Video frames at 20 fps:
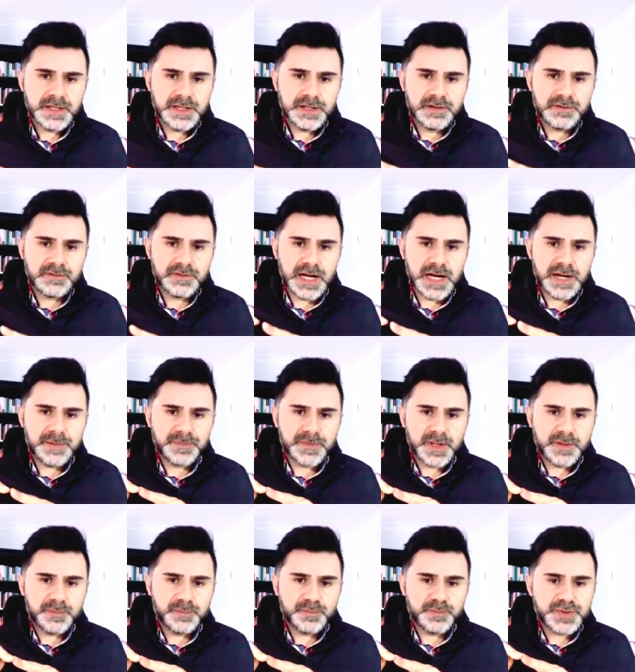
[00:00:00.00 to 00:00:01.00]
right?
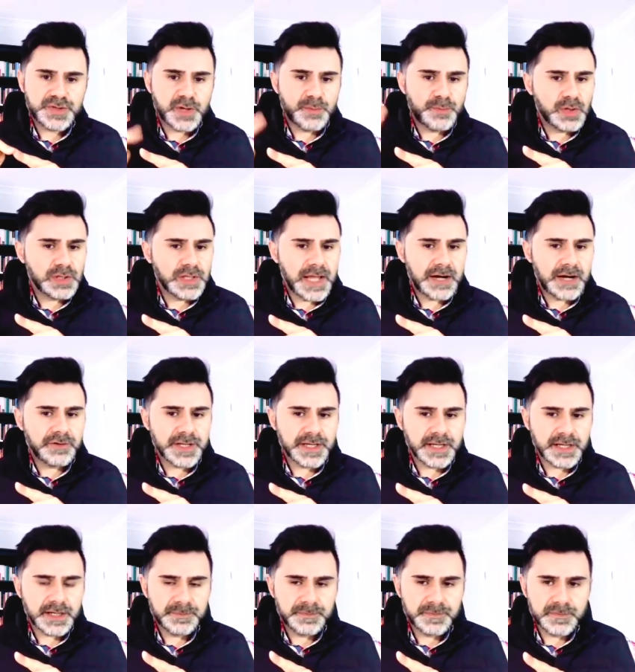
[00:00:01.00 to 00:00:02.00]
So
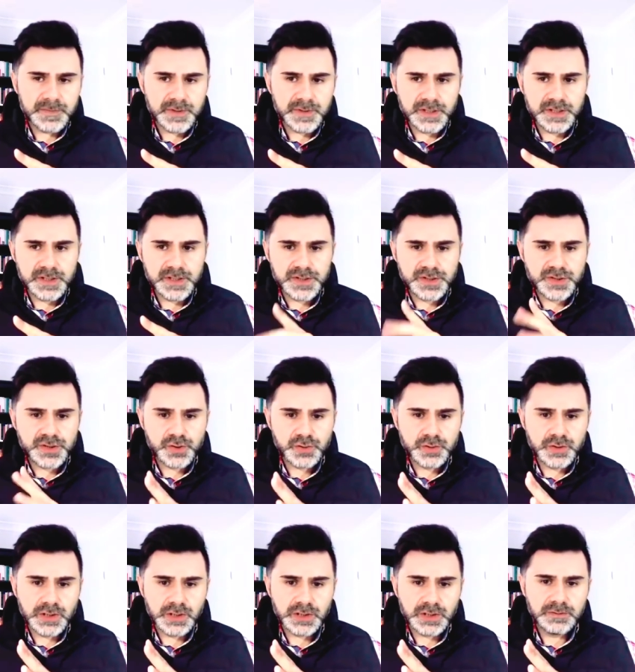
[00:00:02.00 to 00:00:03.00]
polarity is
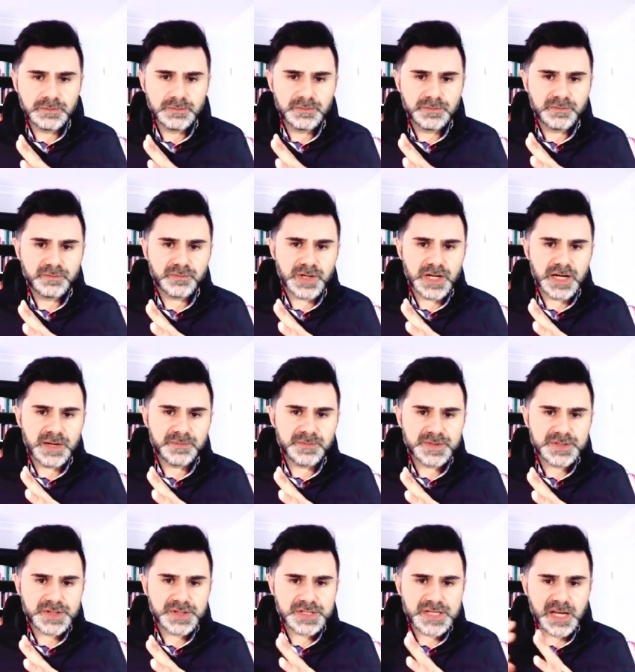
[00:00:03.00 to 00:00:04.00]
dual, right?
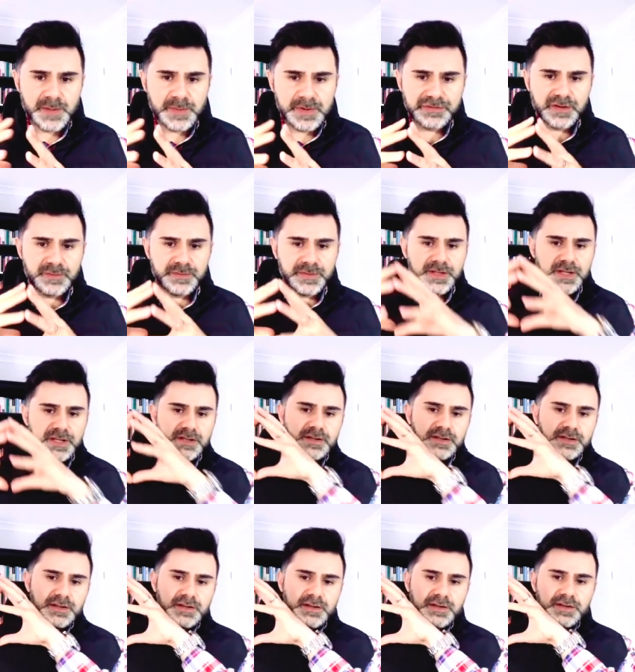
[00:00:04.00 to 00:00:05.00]
So it's coming from
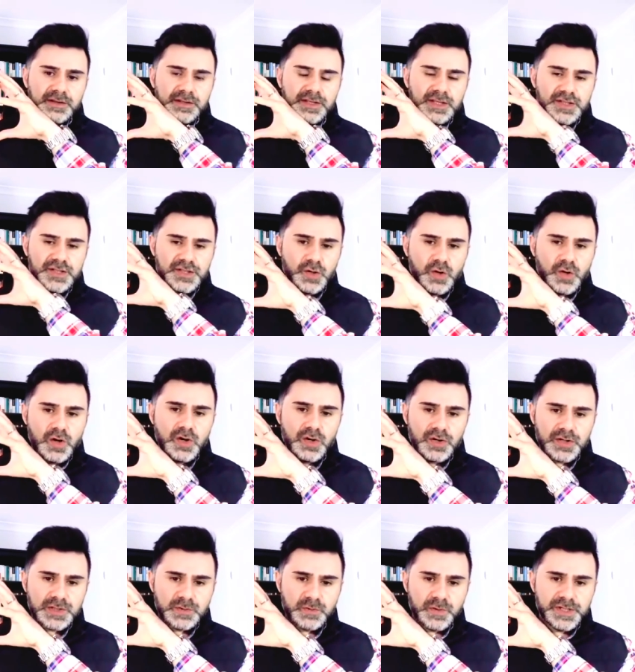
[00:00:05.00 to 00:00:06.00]
the
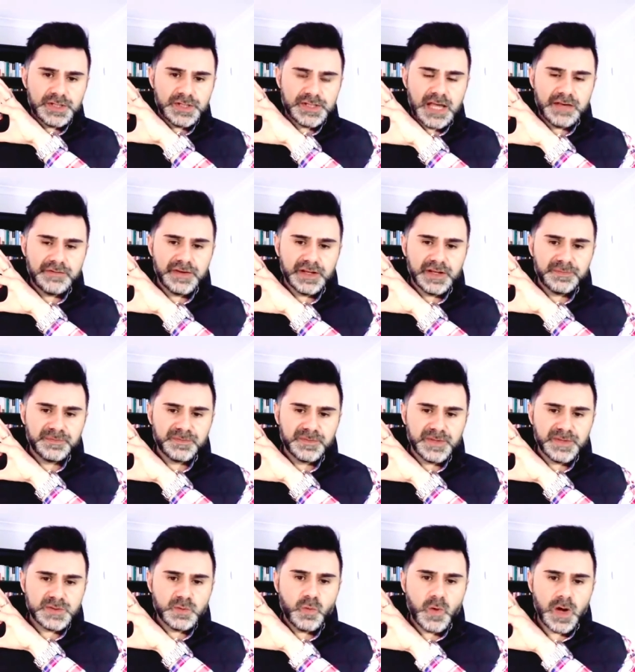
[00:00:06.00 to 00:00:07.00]
source, which is heaven,
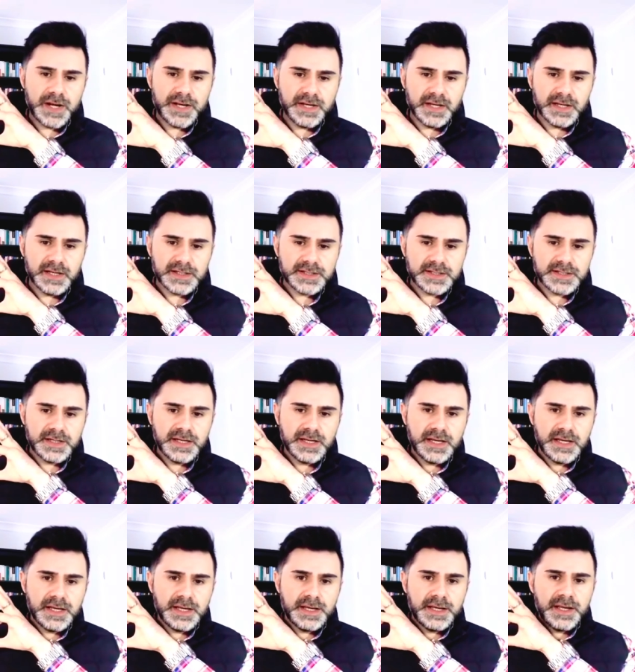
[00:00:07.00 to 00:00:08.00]
is oneness.
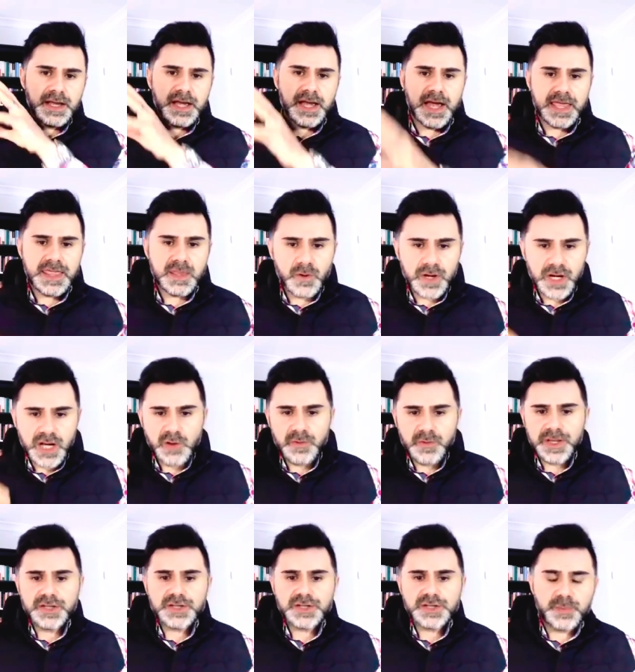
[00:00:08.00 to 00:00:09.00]
And then we're
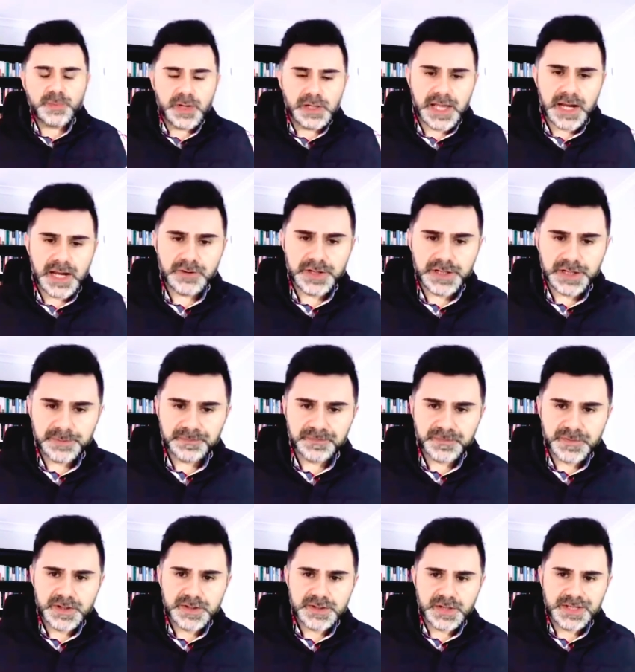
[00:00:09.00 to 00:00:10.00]
going into polarity.
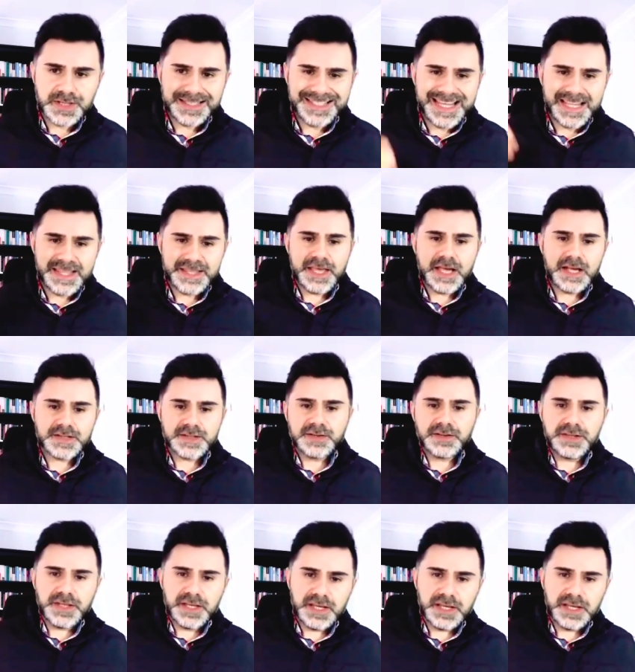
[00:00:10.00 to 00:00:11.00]
So the
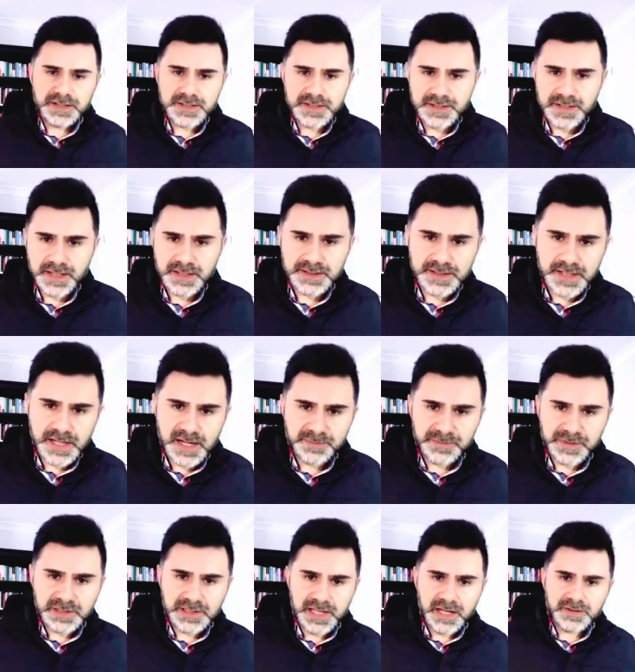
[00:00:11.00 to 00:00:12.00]
10,000 things that
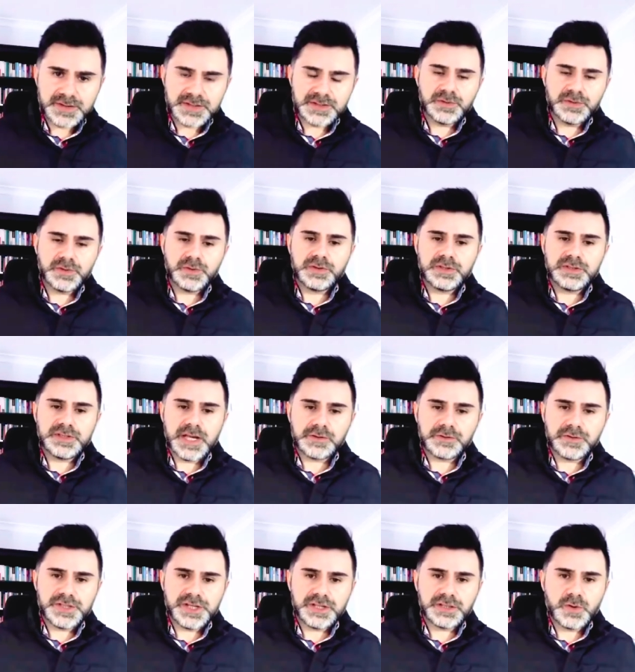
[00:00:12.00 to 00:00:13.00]
the Lao Tzu and Tao
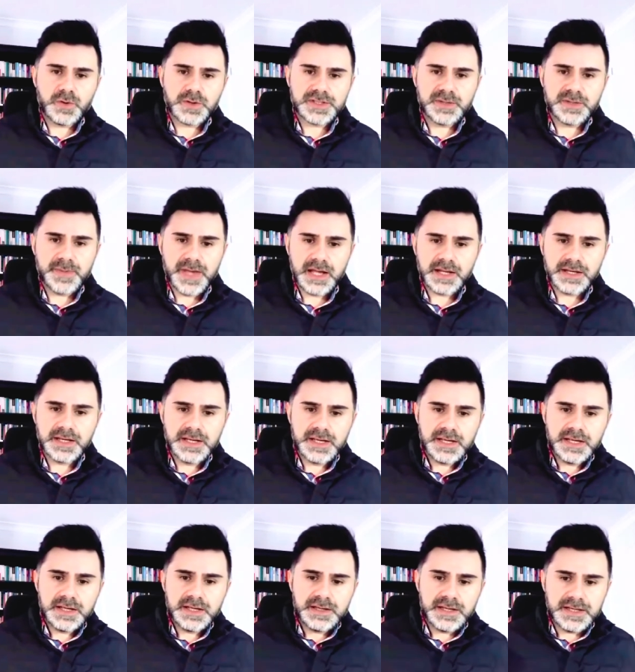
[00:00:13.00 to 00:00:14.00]
Te Ching talks about
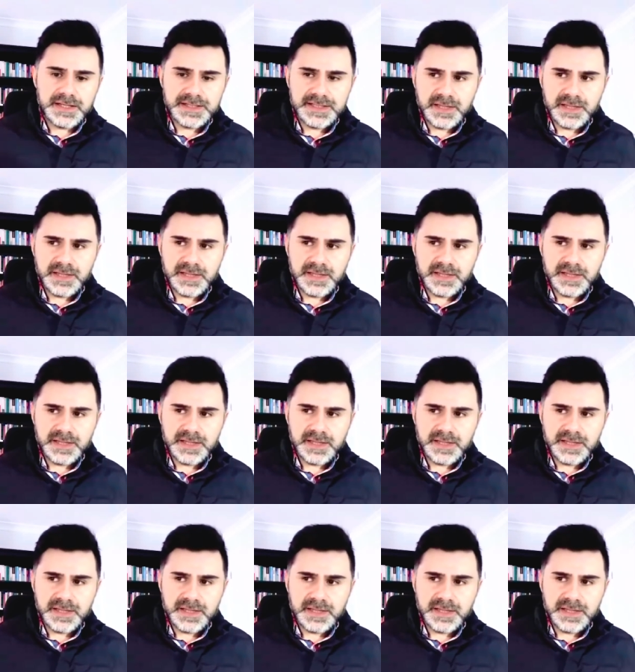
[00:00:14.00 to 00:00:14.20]
is the